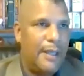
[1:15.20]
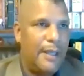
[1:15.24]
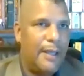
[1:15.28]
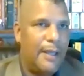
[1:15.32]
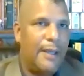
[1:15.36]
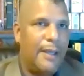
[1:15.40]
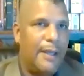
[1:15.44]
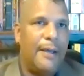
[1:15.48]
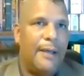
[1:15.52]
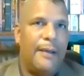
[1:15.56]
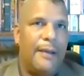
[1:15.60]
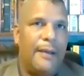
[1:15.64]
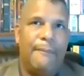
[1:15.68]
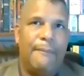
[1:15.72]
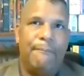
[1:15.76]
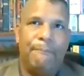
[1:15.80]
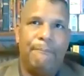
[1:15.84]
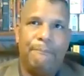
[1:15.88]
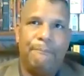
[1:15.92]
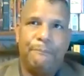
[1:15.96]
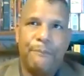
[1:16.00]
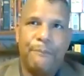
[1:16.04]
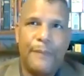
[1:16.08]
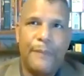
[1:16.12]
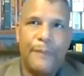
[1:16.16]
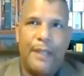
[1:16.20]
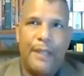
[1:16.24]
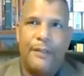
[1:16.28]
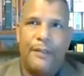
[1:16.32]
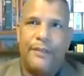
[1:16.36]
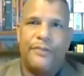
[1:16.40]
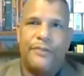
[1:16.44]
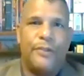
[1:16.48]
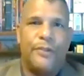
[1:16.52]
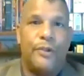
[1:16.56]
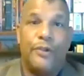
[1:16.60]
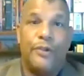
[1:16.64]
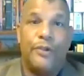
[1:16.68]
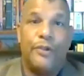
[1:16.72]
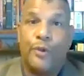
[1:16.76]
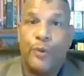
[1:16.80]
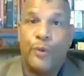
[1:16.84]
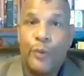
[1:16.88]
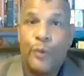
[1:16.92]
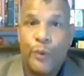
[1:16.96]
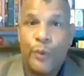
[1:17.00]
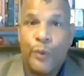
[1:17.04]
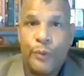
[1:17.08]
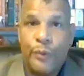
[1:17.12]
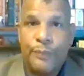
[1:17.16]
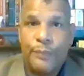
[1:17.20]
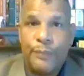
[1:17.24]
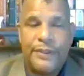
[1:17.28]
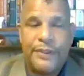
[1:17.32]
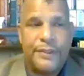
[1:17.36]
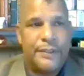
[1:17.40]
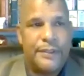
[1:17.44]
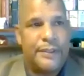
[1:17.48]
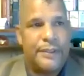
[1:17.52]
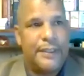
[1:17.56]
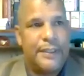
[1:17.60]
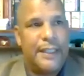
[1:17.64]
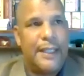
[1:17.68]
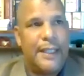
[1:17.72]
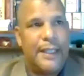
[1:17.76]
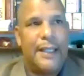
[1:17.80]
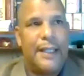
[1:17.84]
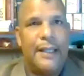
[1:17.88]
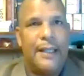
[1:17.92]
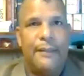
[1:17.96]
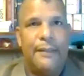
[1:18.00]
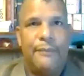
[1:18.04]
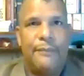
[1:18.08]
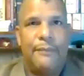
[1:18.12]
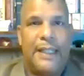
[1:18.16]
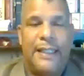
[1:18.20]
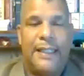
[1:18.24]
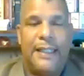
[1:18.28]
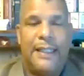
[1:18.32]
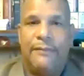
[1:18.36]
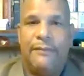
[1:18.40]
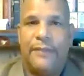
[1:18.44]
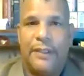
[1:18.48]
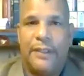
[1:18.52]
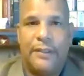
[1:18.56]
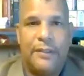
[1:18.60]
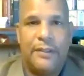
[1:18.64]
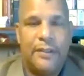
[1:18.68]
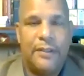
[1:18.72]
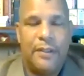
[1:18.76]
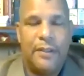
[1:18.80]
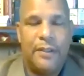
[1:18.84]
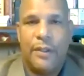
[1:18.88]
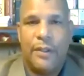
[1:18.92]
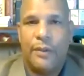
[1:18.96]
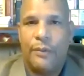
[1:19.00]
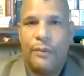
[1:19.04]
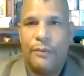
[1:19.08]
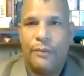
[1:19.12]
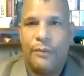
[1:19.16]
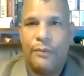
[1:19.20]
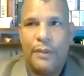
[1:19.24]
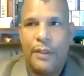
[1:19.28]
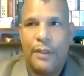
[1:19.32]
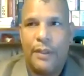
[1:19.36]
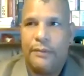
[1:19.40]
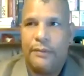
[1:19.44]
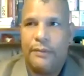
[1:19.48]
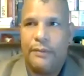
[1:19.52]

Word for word: um, certain groups, um, and even you know